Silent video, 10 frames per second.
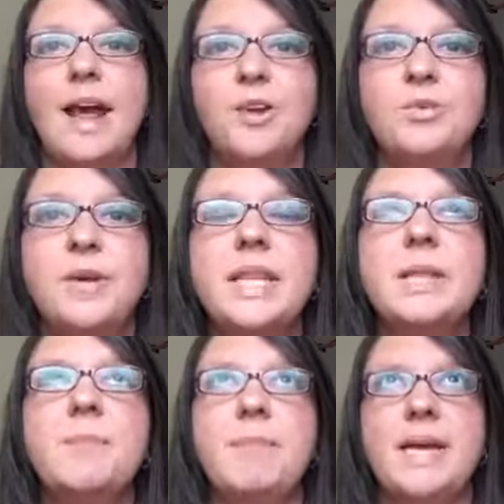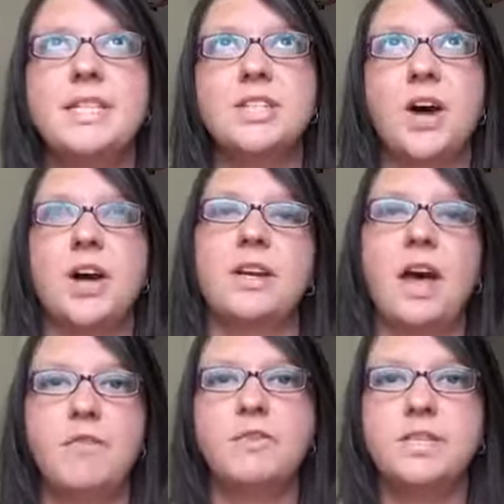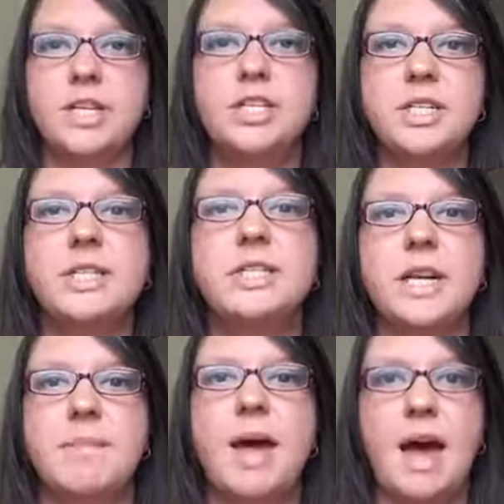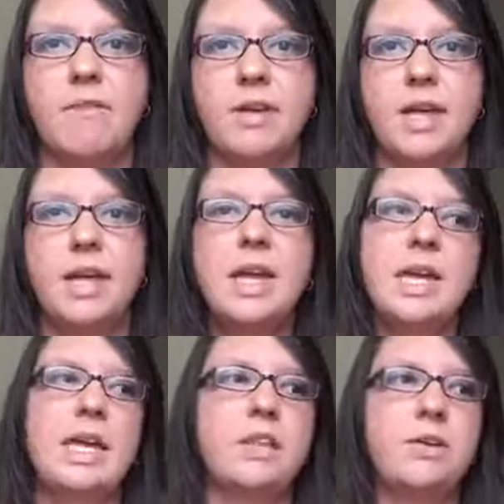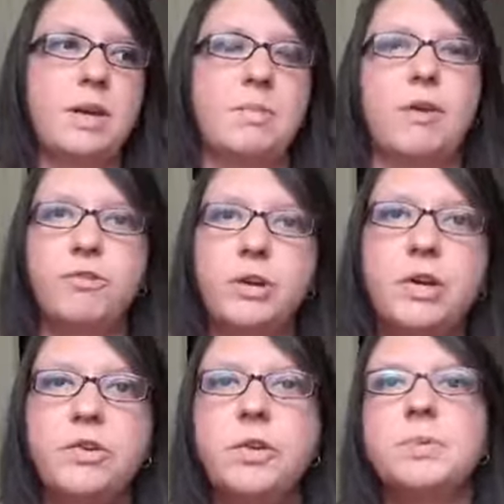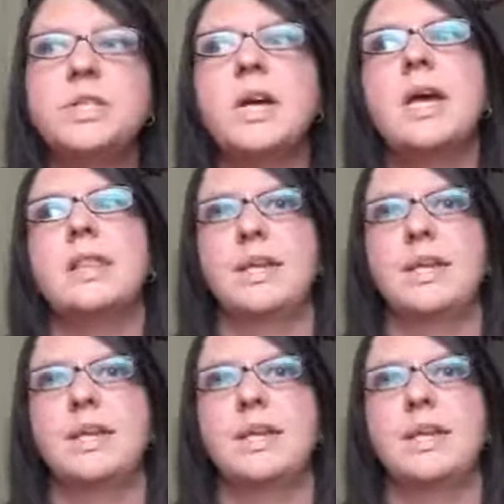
I create them based on conversations that I'm having either in my free groups,